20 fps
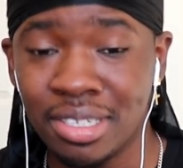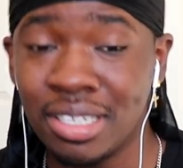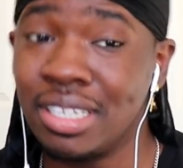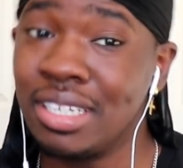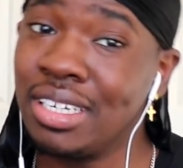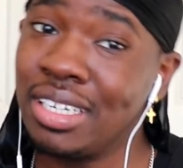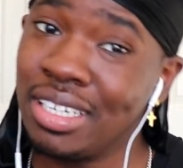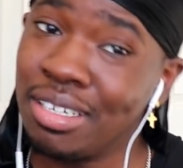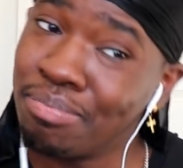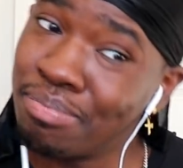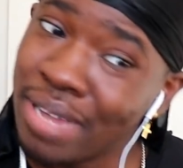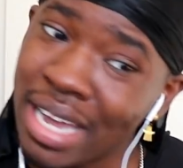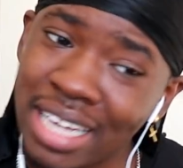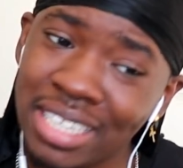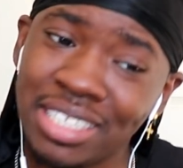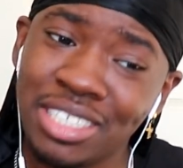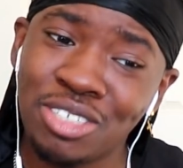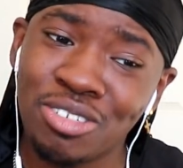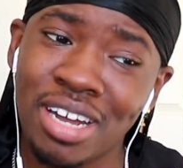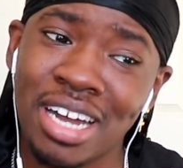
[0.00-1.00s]
He
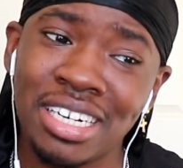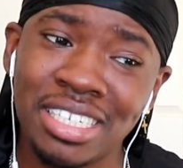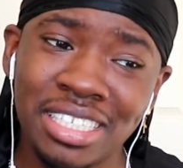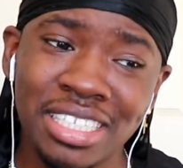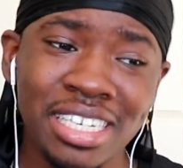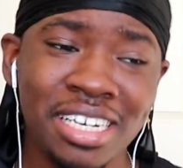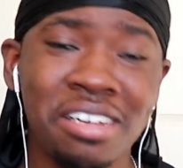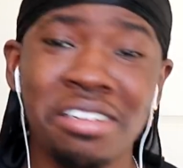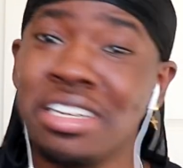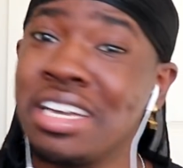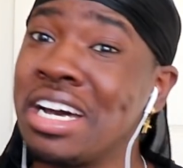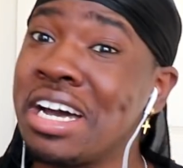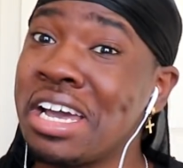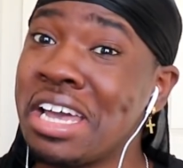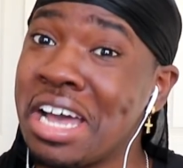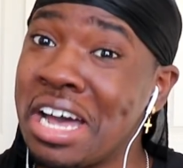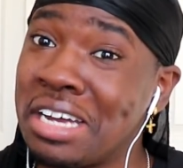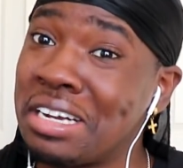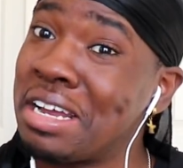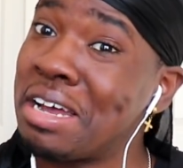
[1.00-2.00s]
basically trying to tell
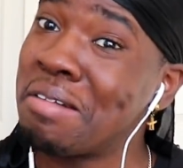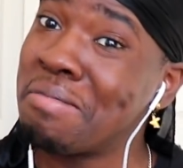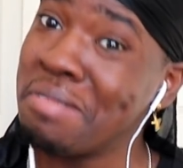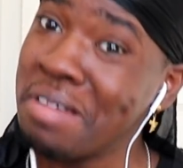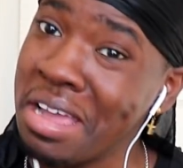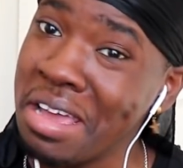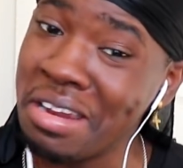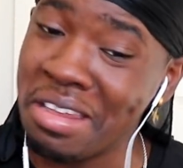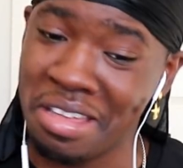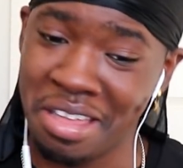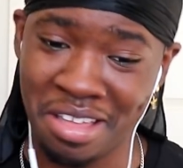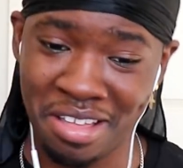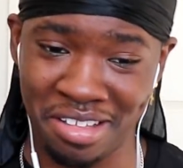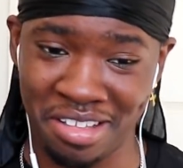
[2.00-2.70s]
y'all not ready.